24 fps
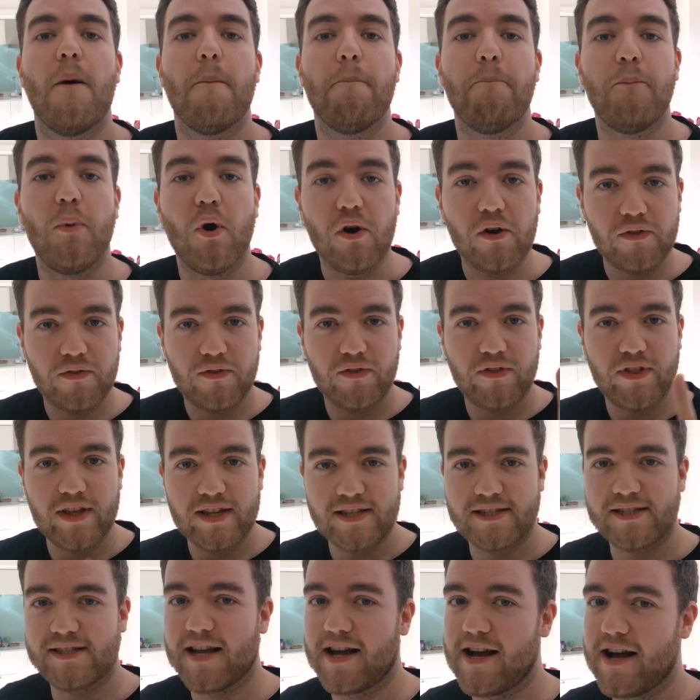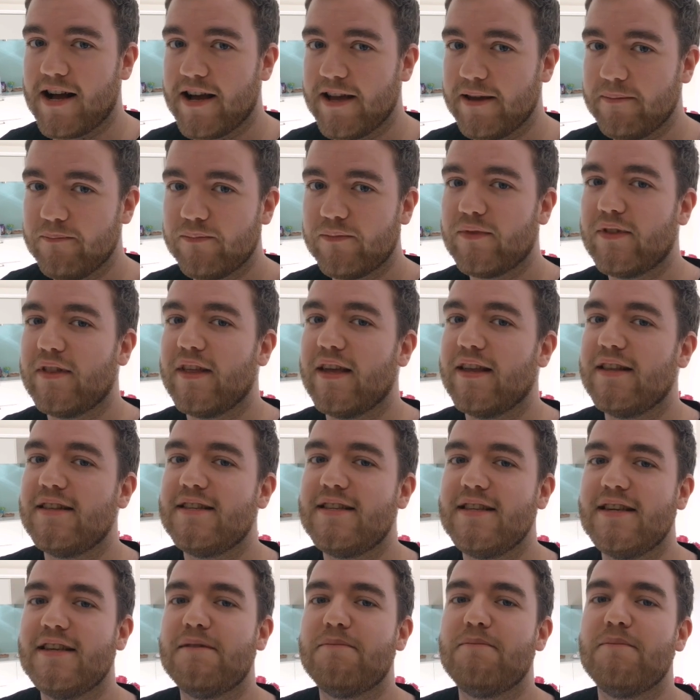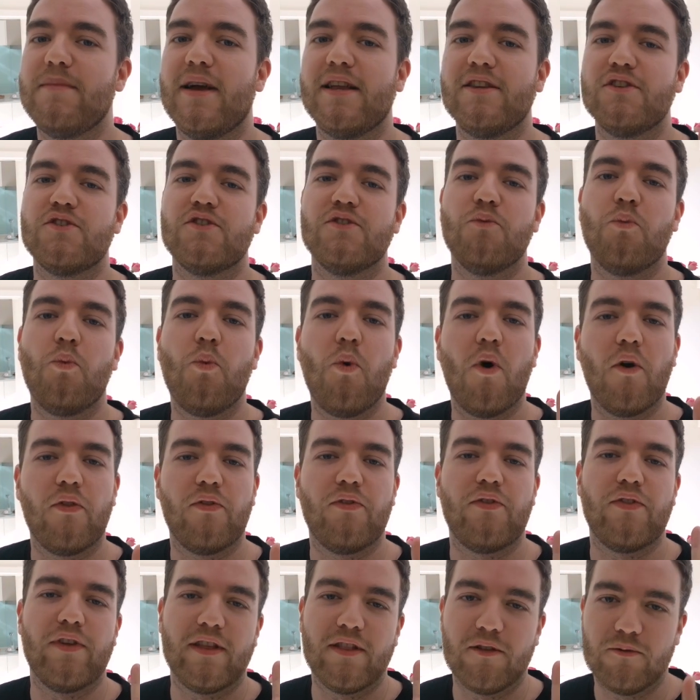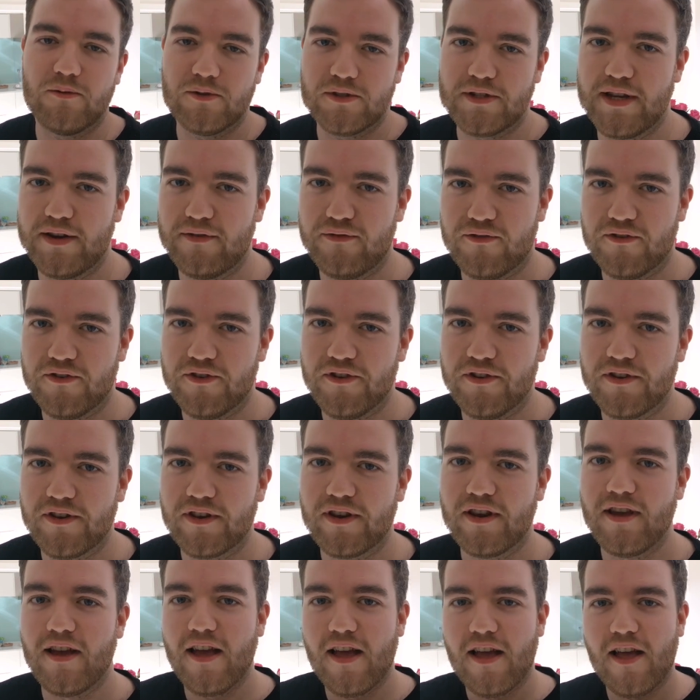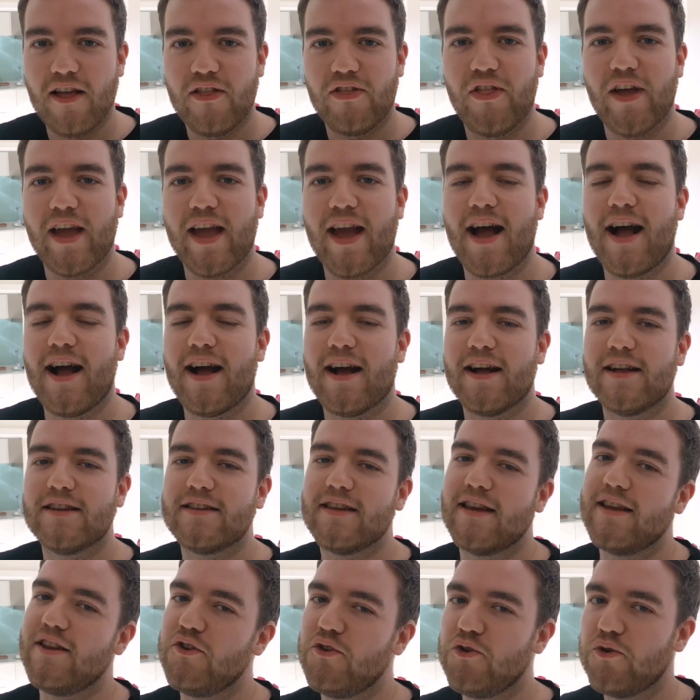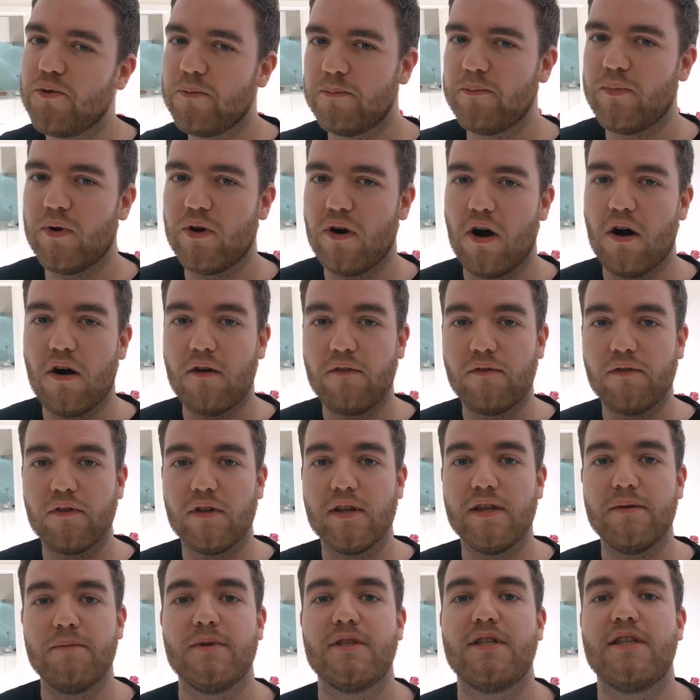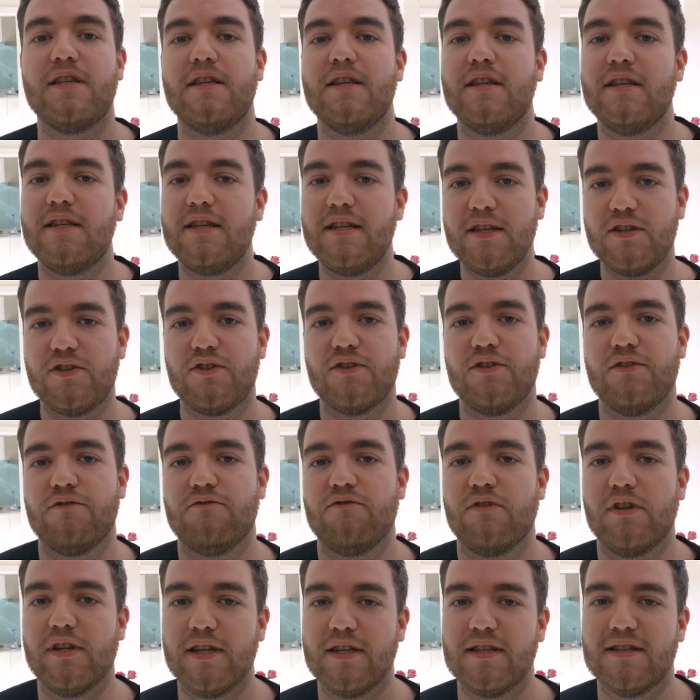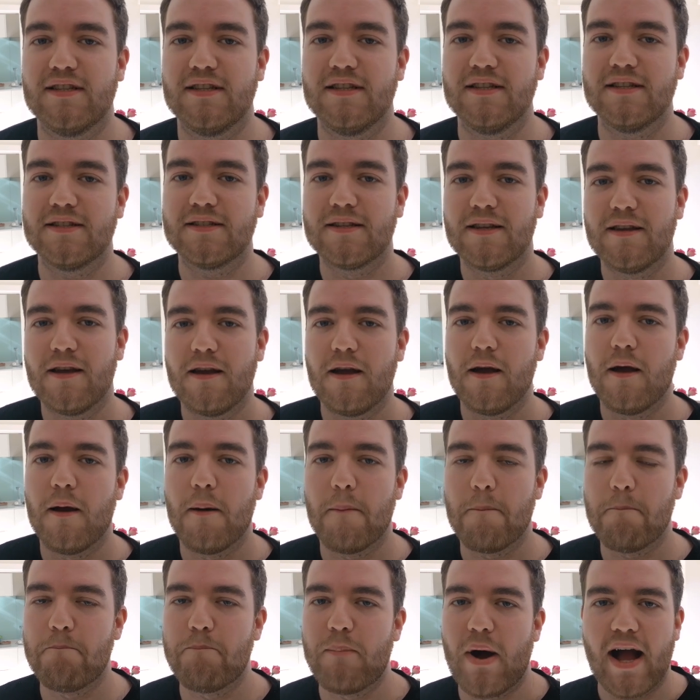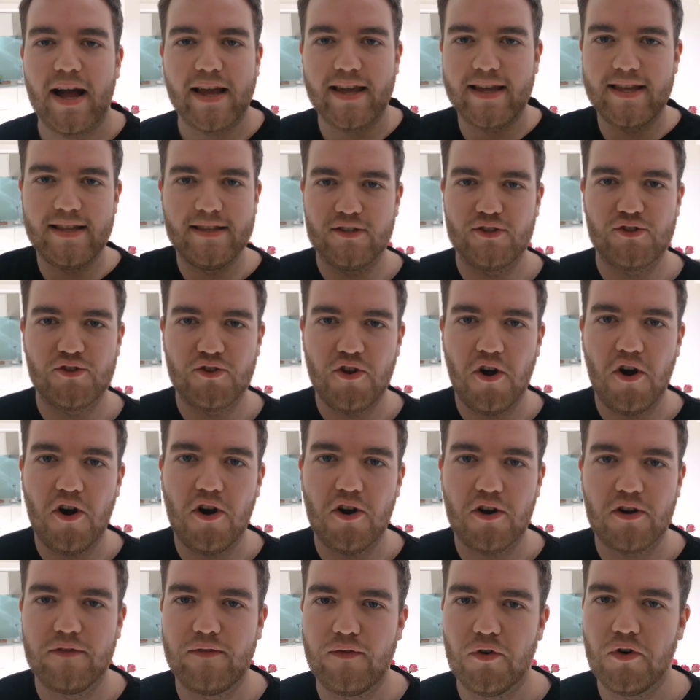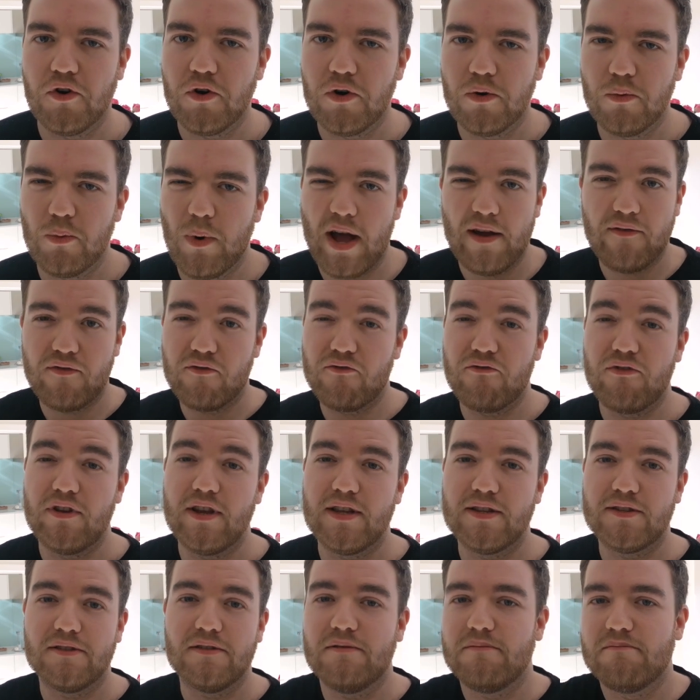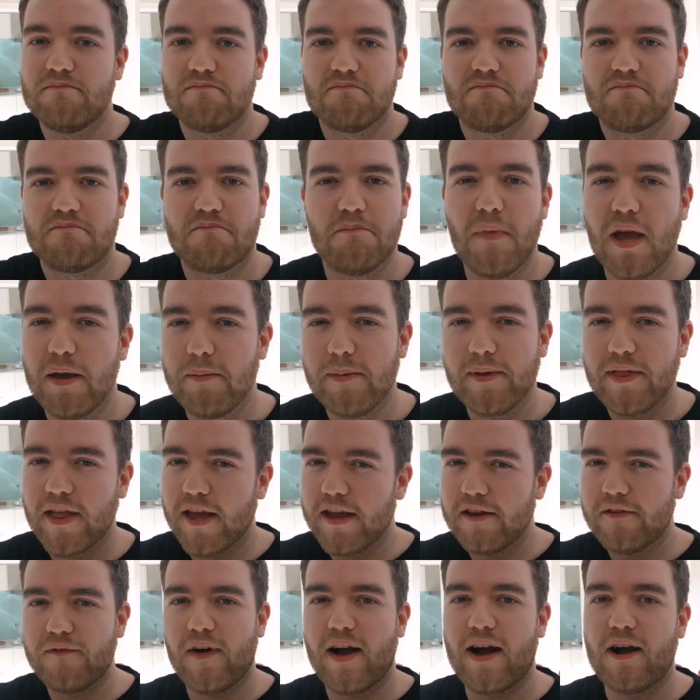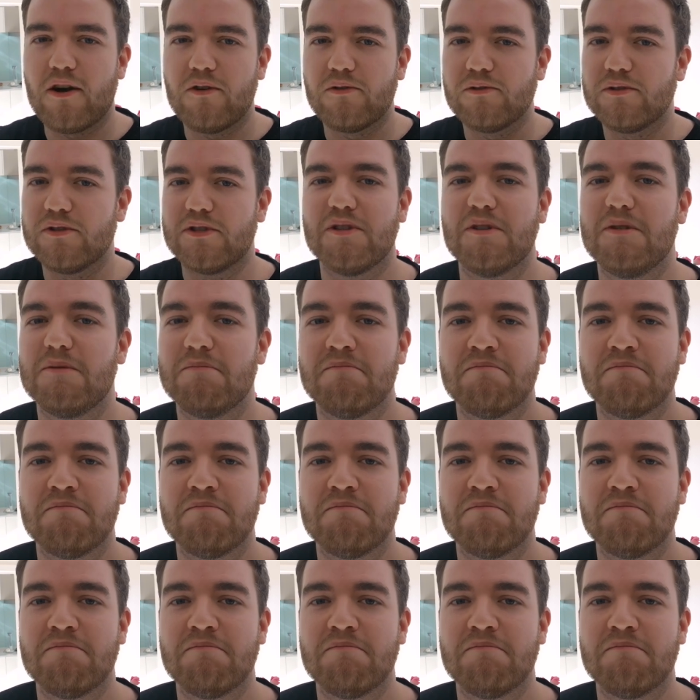But this time, they did mention one thing that was different. They had a number of limited edition releases back in stock for whatever reason. Maybe they'd found